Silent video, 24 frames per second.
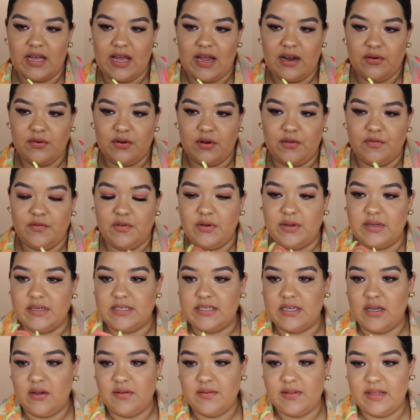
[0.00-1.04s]
I don't know if you can
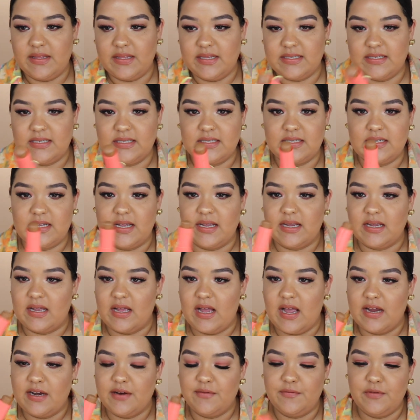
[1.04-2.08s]
tell that this is like
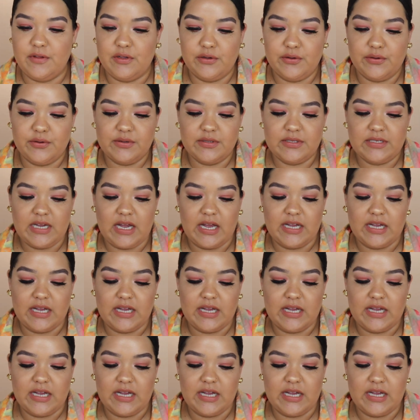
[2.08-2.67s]
kind of used.